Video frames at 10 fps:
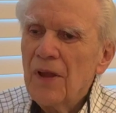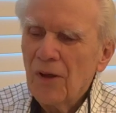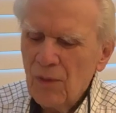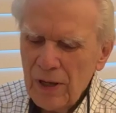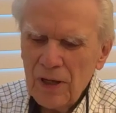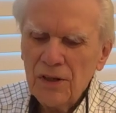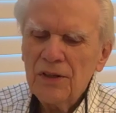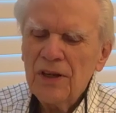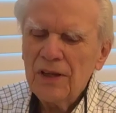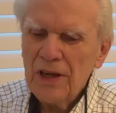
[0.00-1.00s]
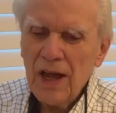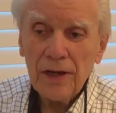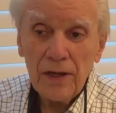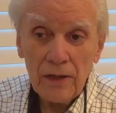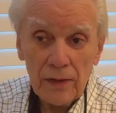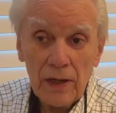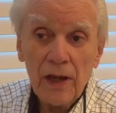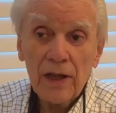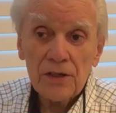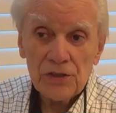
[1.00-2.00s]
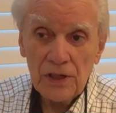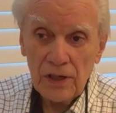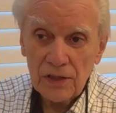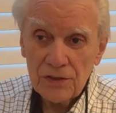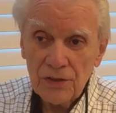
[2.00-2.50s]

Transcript: Well, not anything like she is.